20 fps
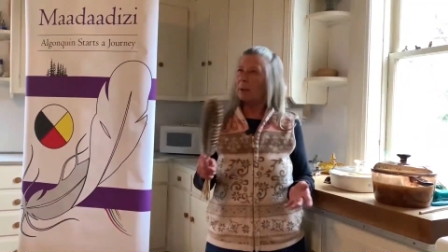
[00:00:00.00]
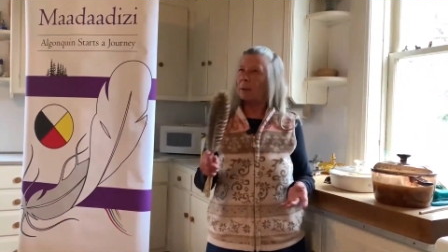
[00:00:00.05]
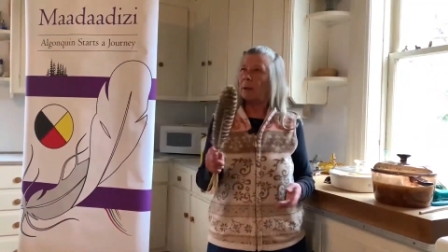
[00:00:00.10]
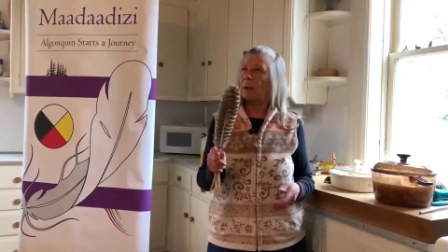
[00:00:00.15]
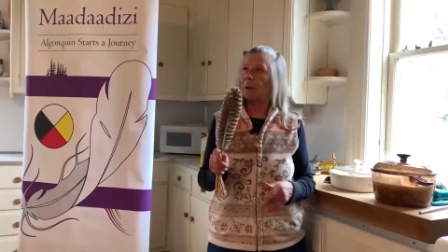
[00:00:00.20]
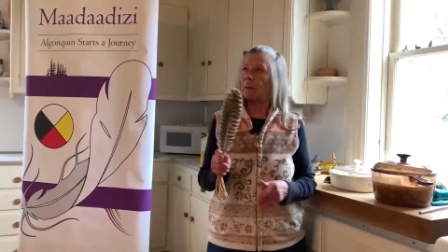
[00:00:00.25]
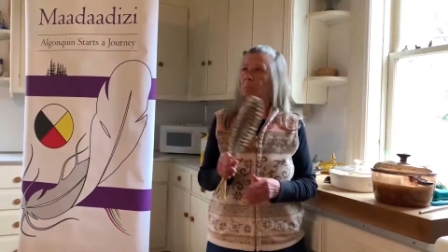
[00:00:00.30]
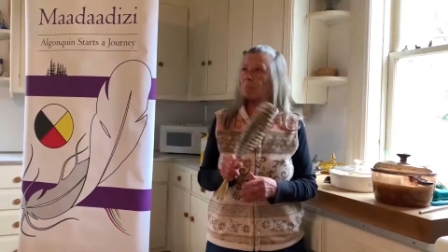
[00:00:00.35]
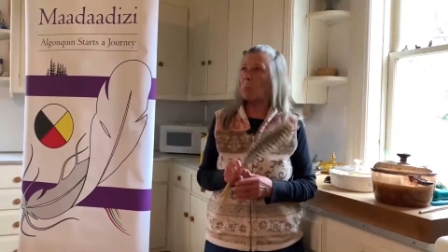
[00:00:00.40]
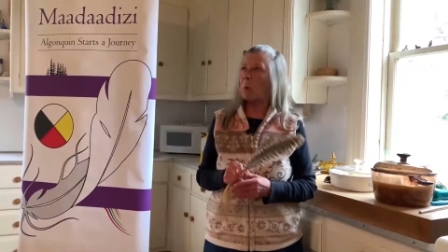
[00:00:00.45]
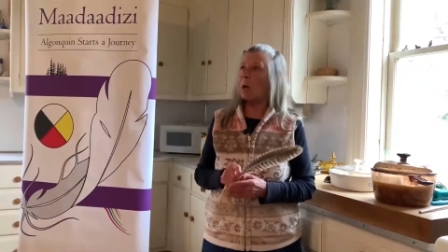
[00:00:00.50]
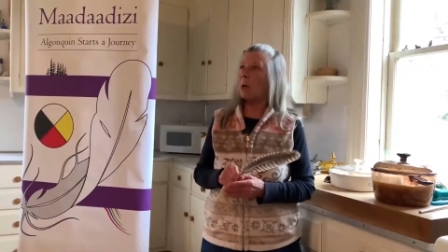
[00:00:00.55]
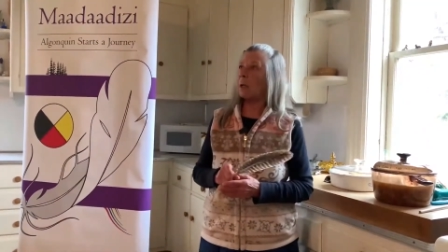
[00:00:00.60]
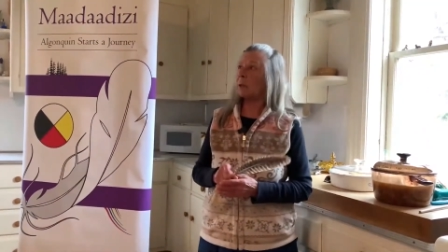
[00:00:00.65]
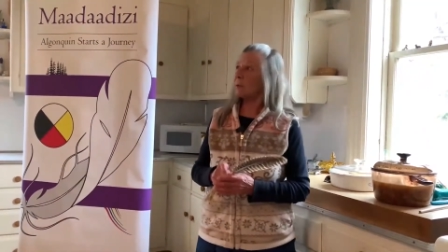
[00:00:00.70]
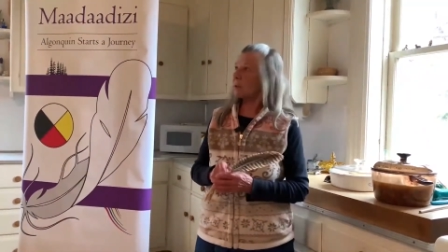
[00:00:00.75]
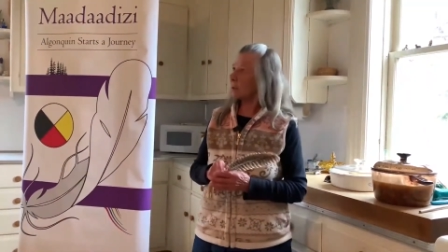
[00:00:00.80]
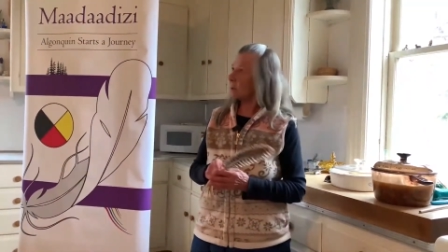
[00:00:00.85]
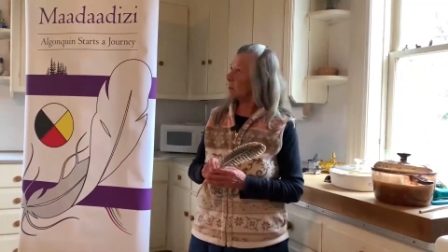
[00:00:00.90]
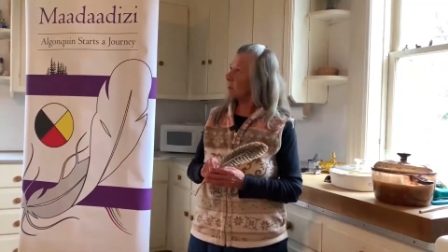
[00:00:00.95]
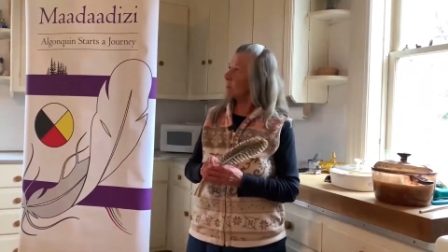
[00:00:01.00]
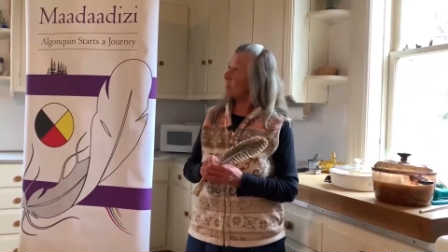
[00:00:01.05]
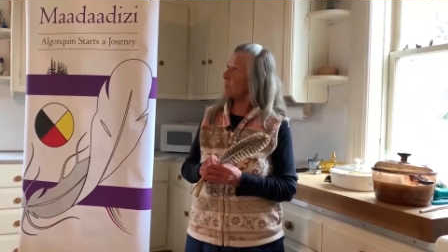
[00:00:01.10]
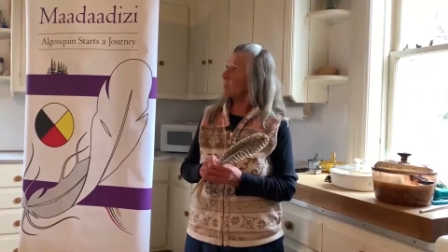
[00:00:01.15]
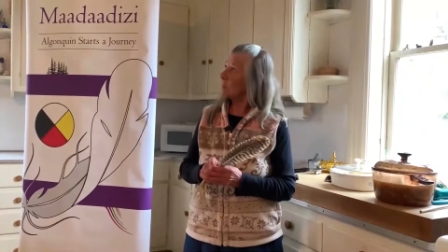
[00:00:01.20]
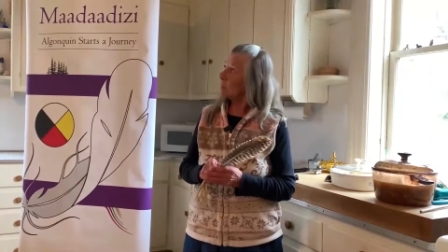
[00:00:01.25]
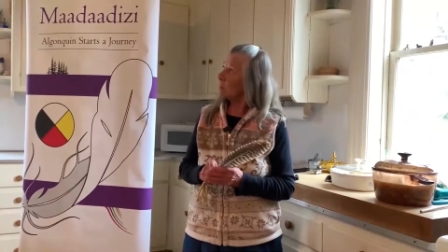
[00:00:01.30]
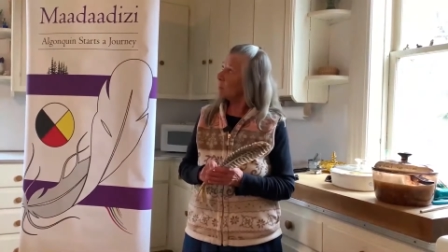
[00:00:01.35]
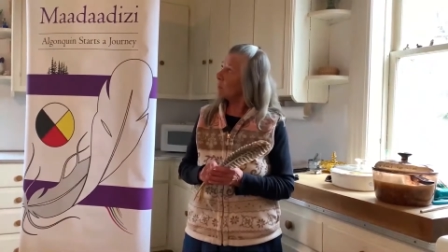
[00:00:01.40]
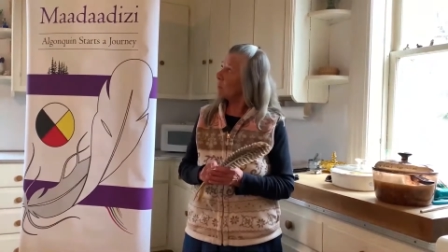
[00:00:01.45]
and Moss
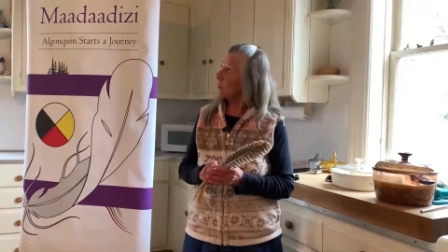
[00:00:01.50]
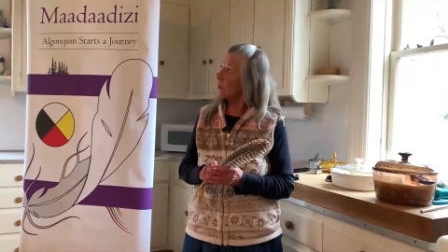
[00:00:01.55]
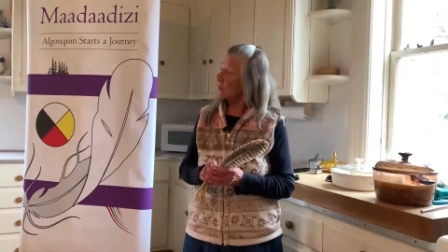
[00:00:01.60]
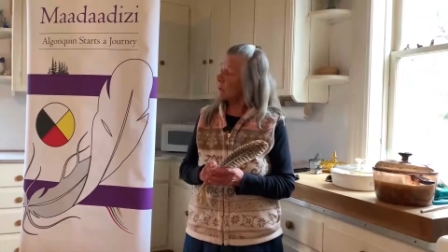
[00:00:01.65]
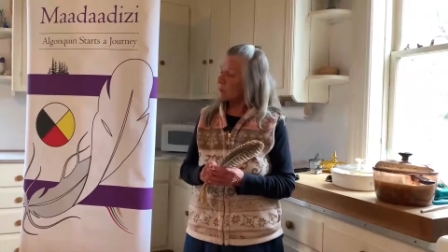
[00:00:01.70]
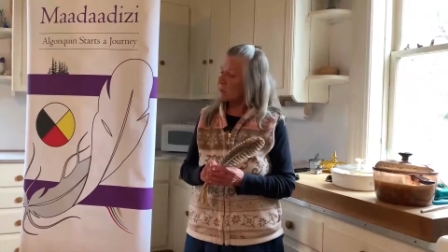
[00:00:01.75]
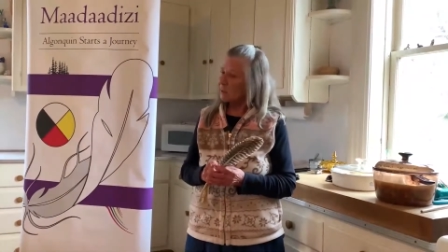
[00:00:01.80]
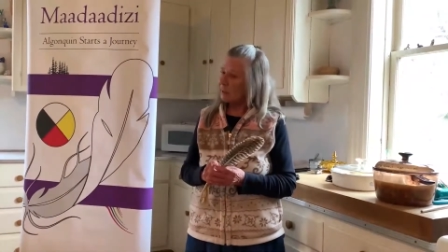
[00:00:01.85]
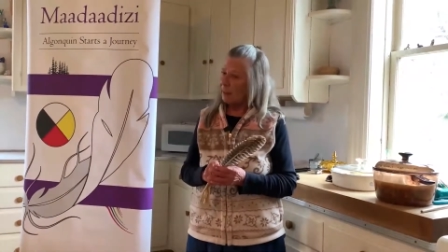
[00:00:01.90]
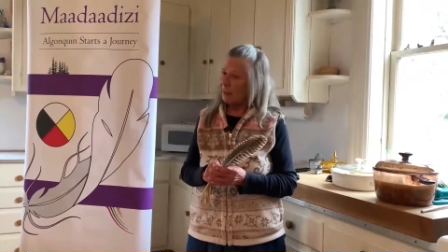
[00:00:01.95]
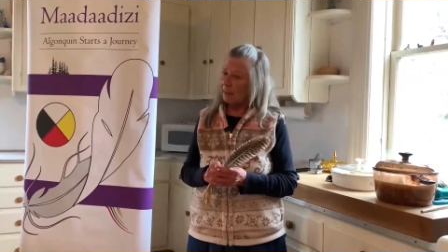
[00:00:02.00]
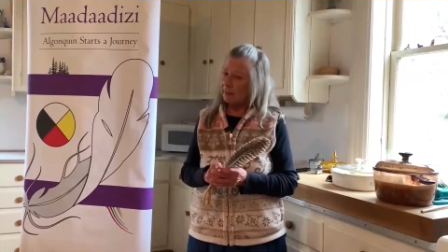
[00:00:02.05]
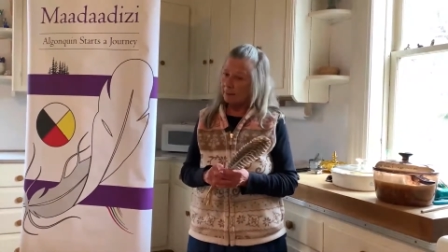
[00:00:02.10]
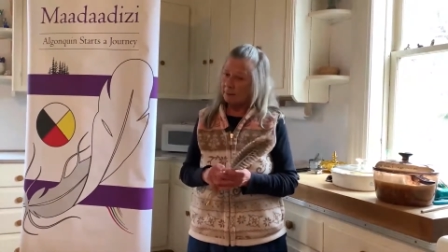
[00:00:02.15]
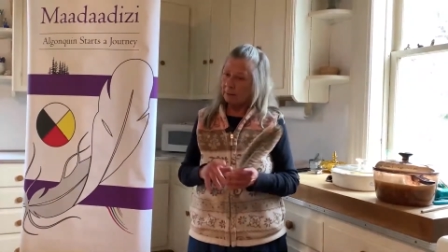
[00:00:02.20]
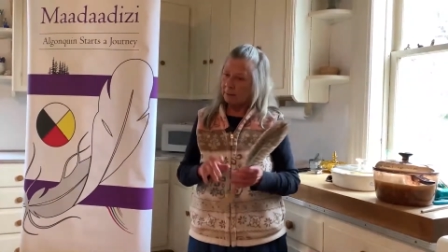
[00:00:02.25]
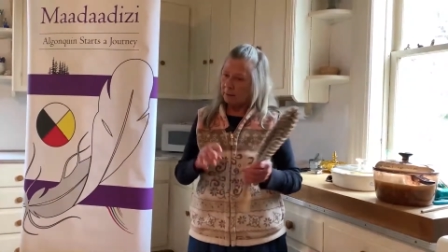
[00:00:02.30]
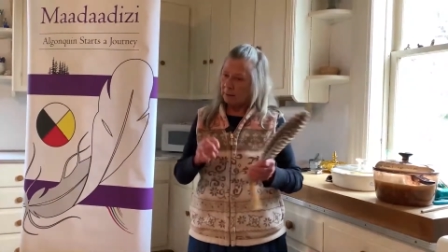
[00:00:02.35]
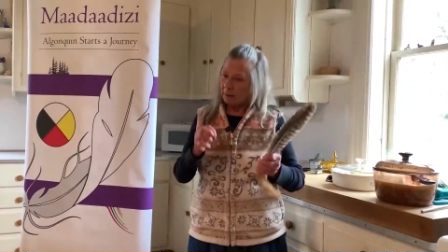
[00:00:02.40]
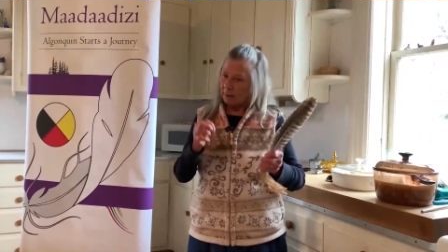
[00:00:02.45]
was saying